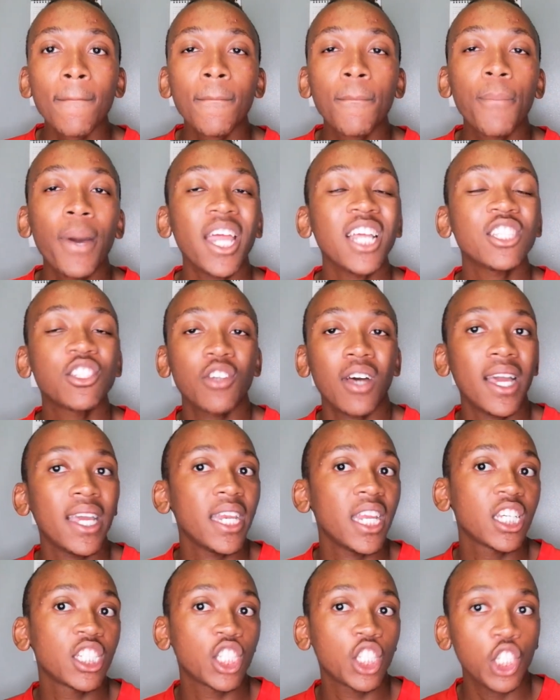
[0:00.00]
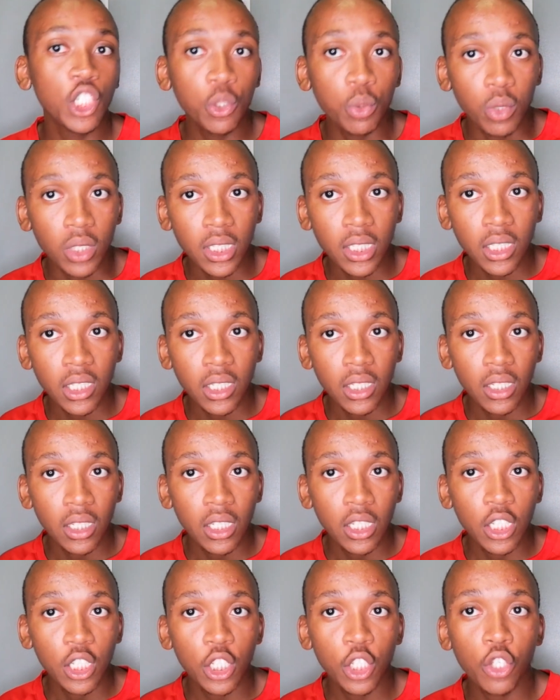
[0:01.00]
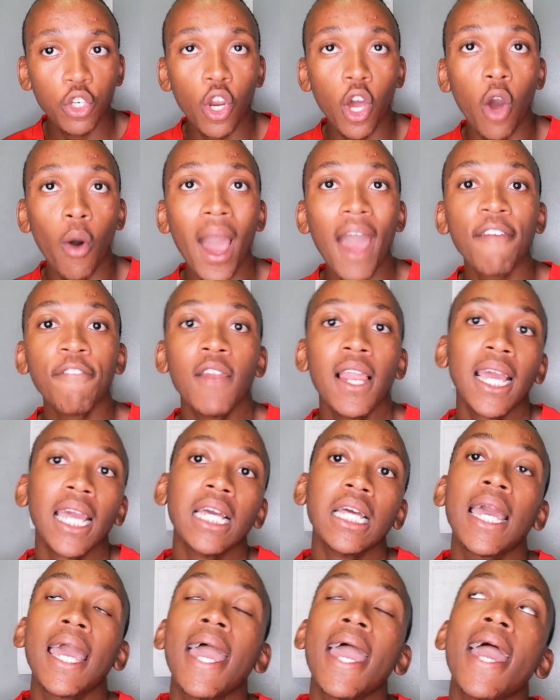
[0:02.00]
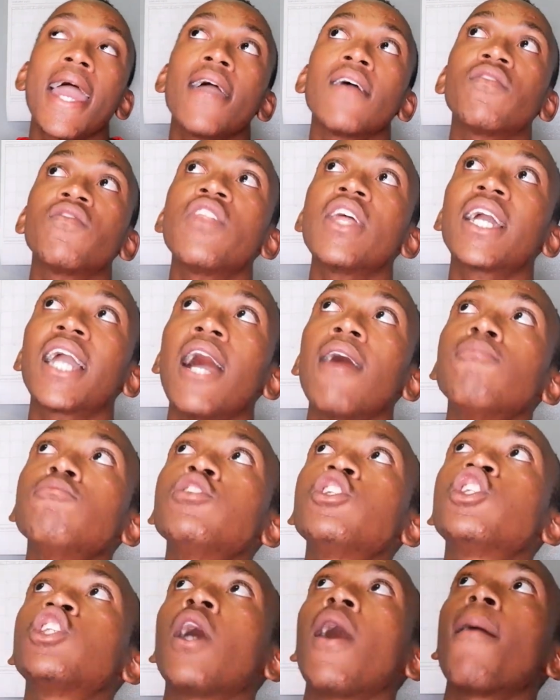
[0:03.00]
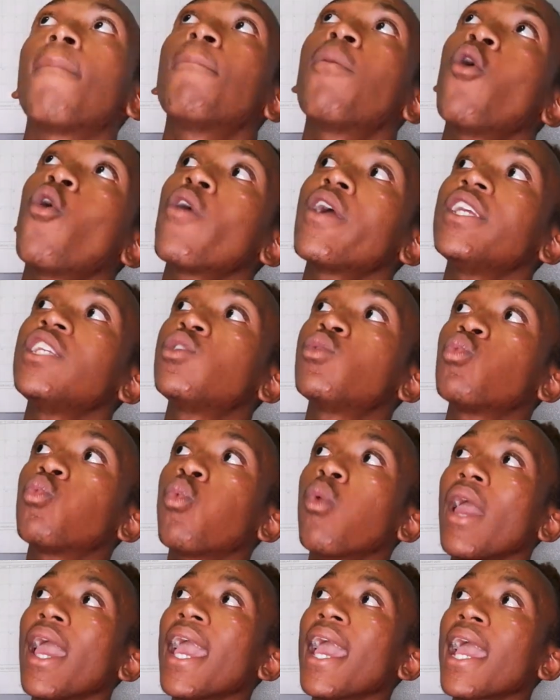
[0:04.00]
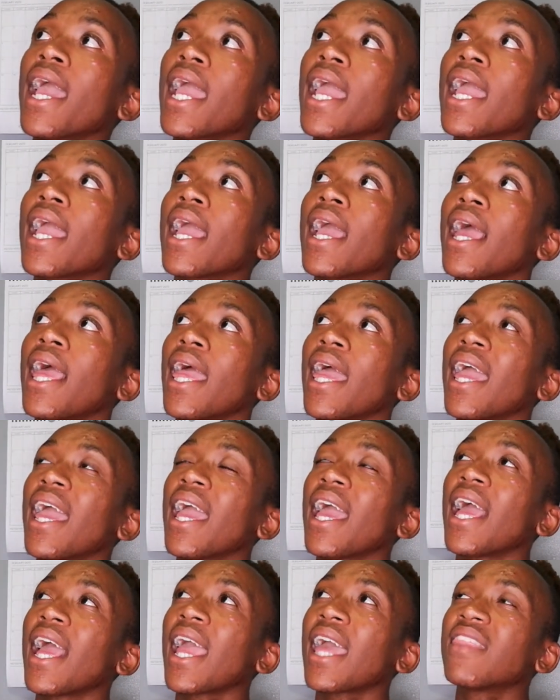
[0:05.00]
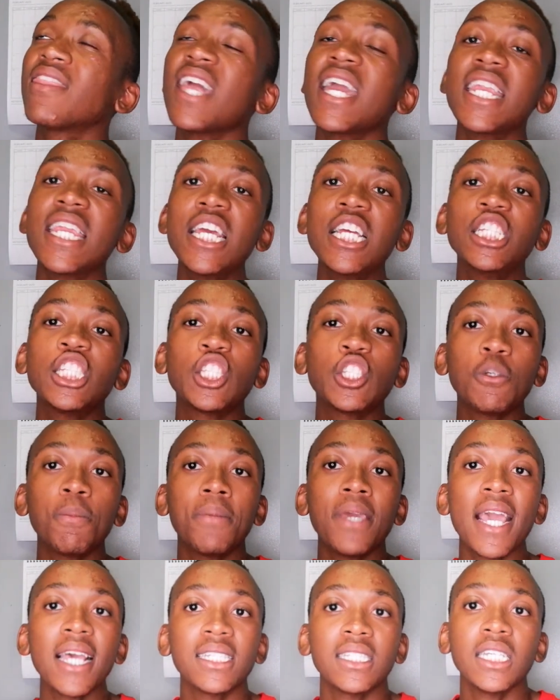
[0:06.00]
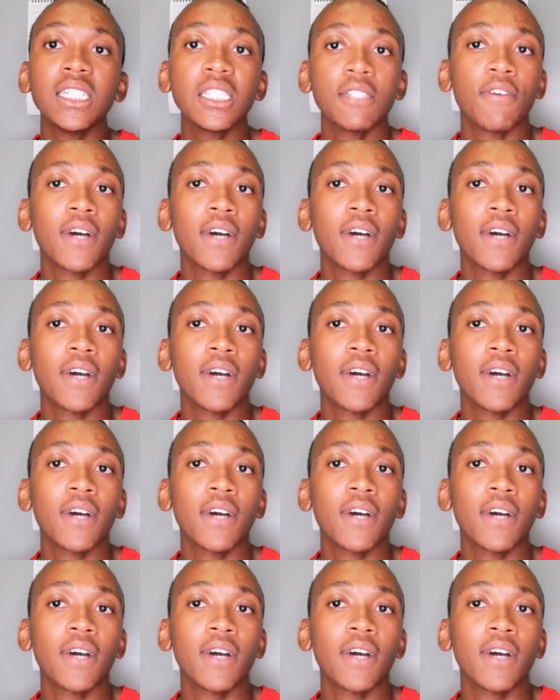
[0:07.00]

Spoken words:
but it's not an excuse, I feel like there comes a point where there needs to be a sense of